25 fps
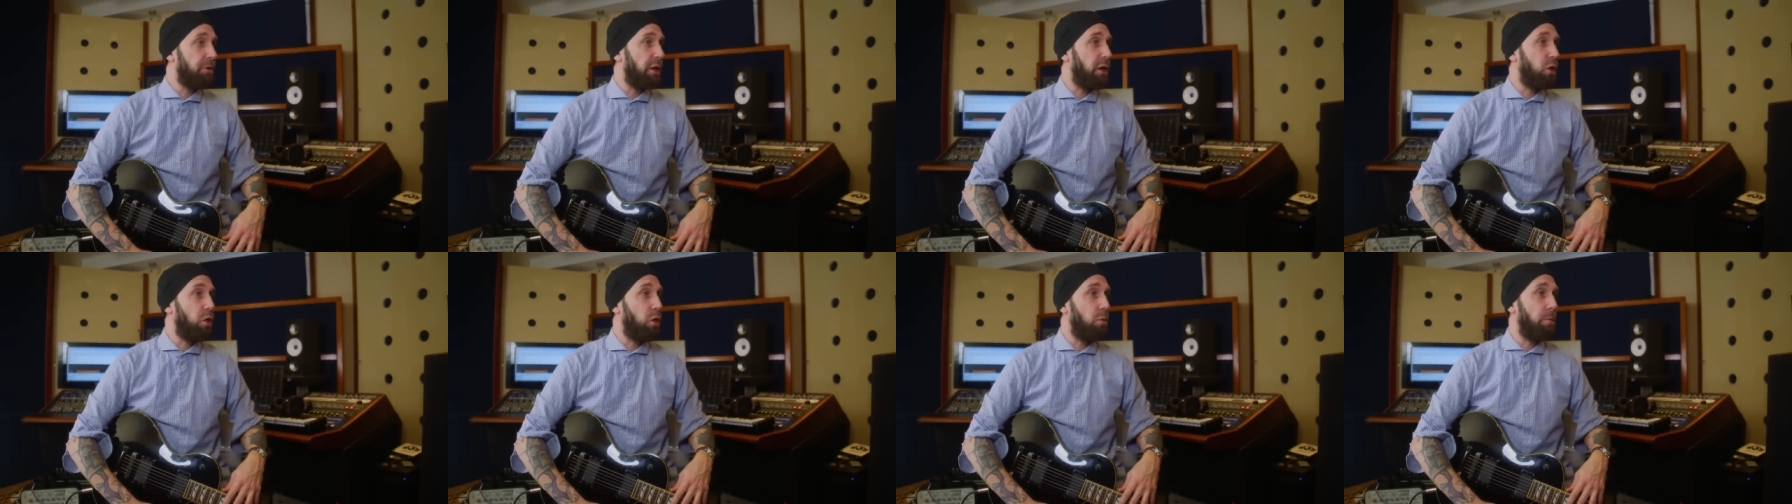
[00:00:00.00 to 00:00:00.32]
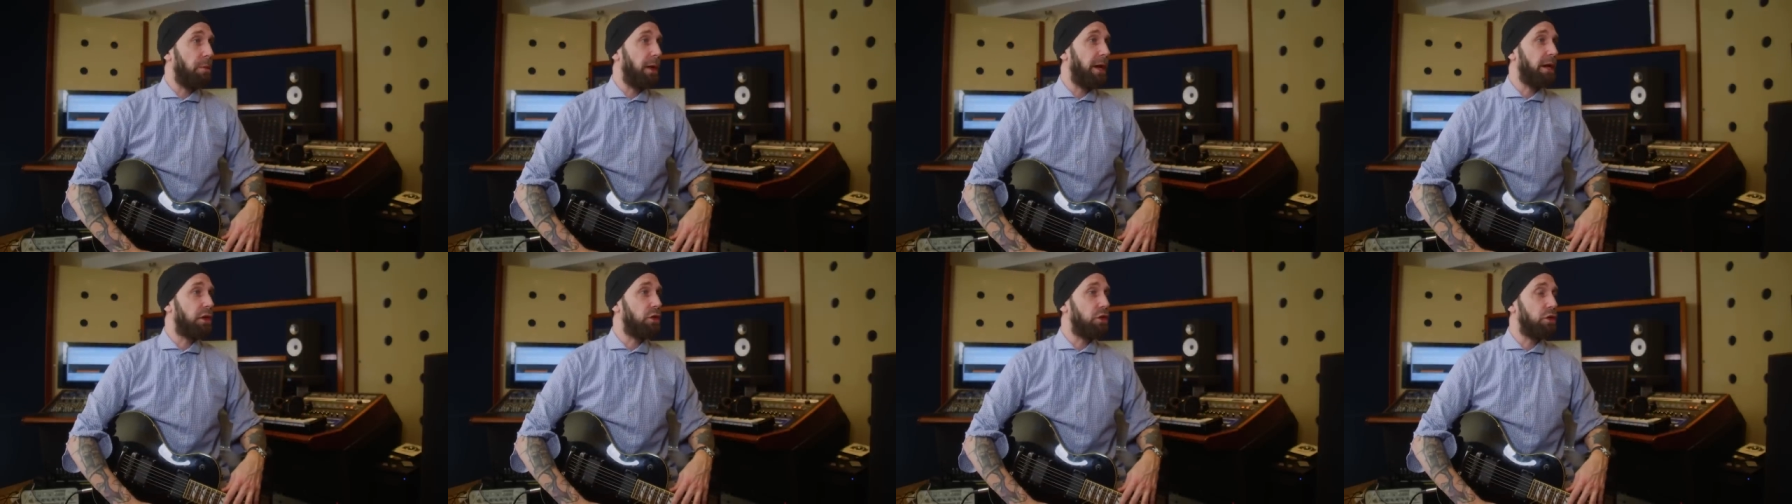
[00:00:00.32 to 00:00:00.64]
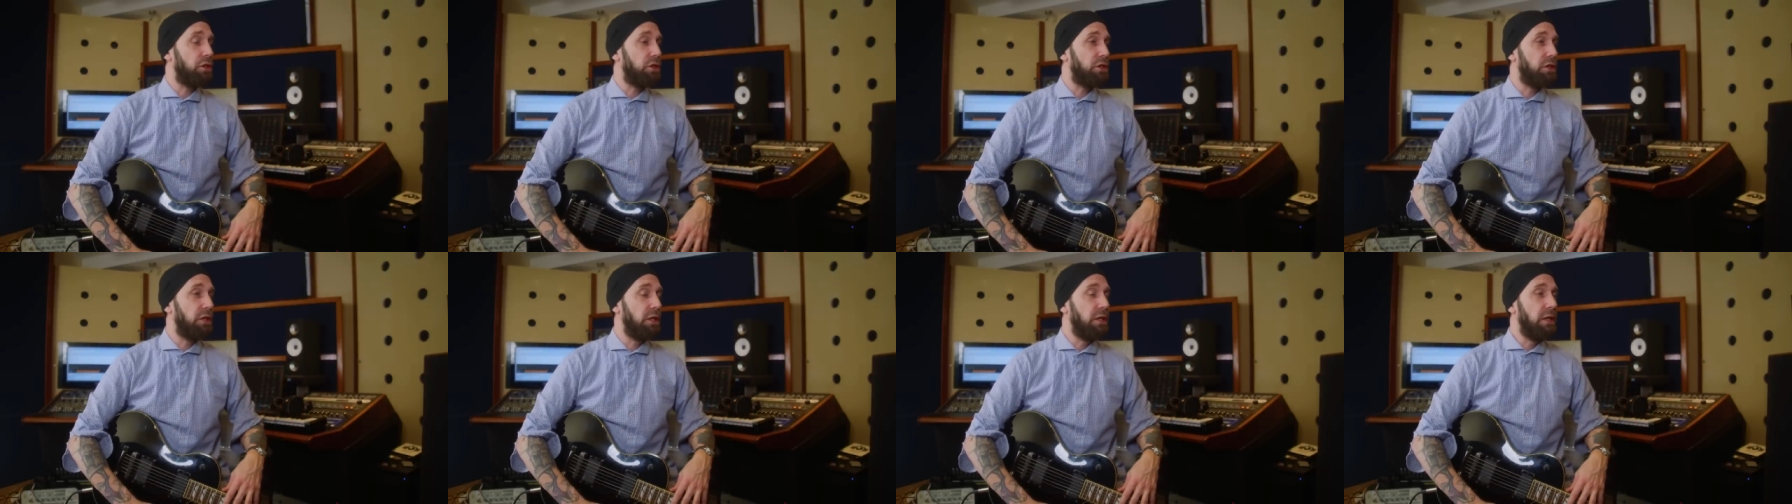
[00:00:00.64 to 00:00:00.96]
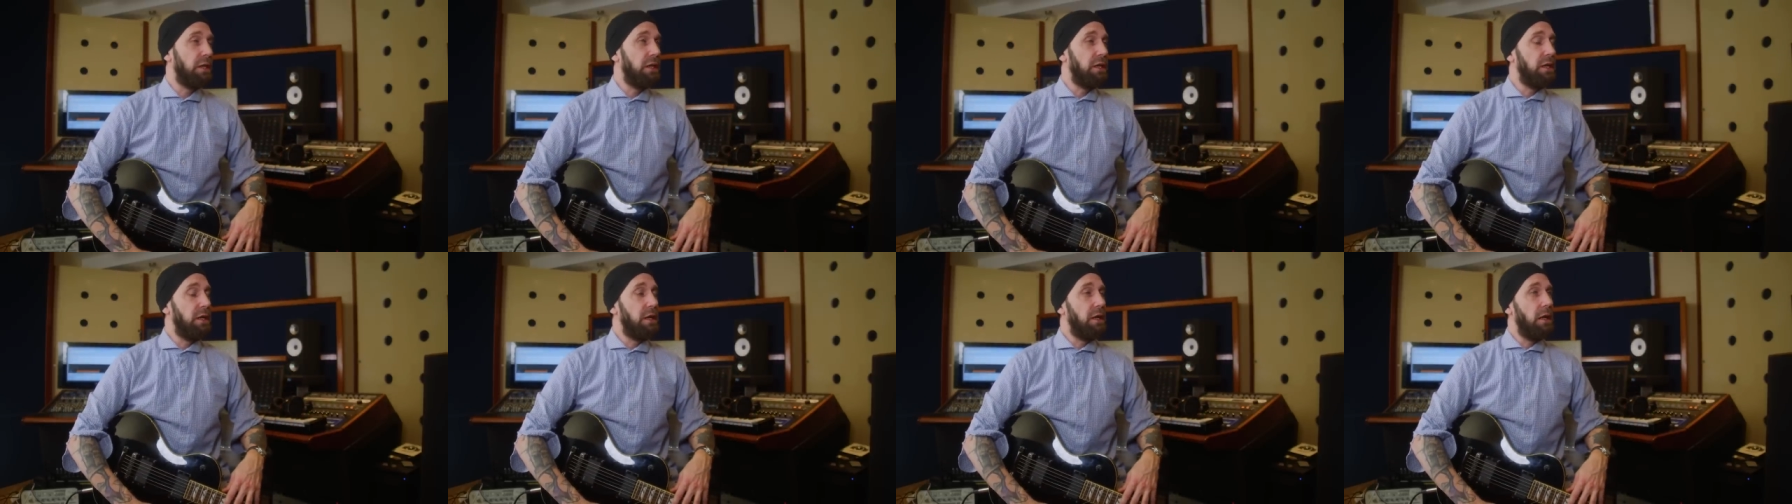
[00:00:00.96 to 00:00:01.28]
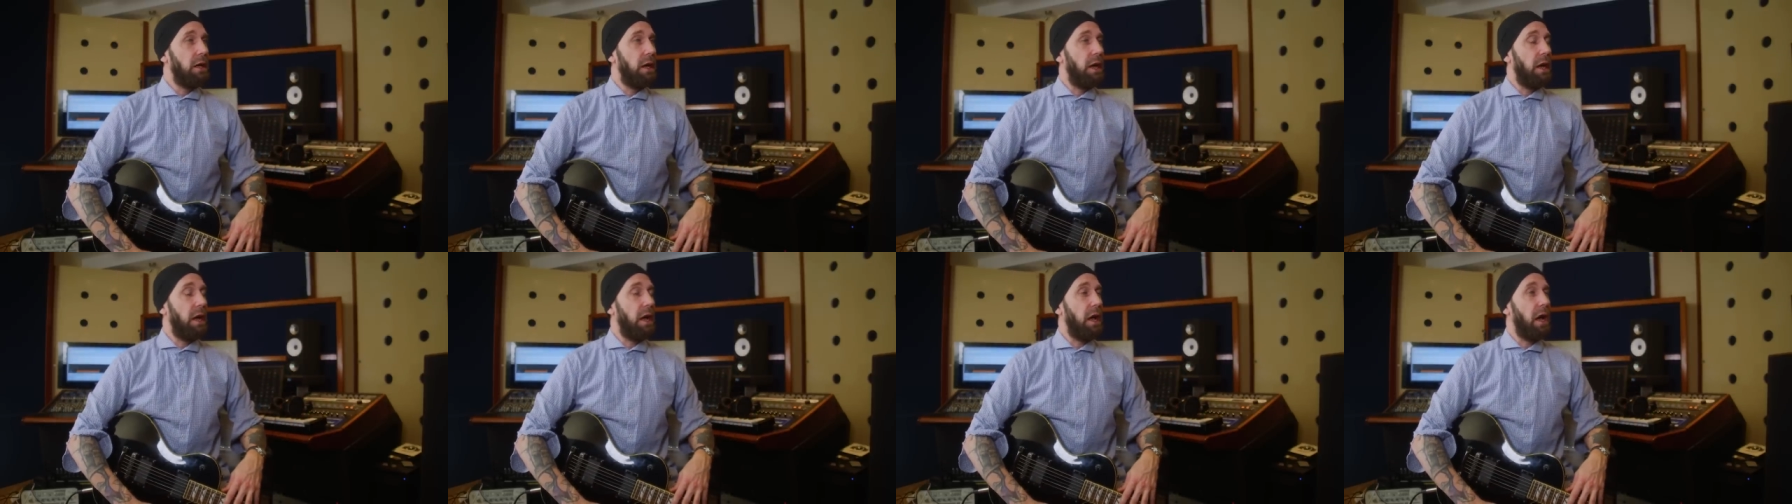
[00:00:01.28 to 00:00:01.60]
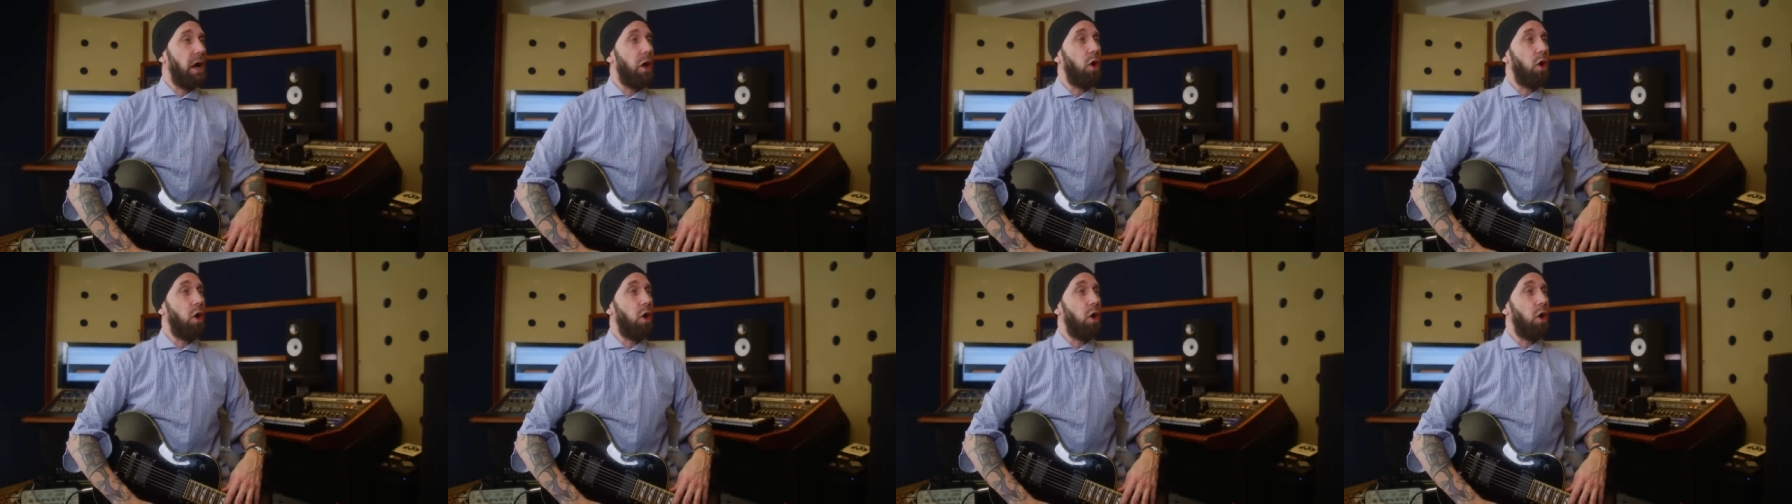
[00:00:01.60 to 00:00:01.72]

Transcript: I hope I could, uh,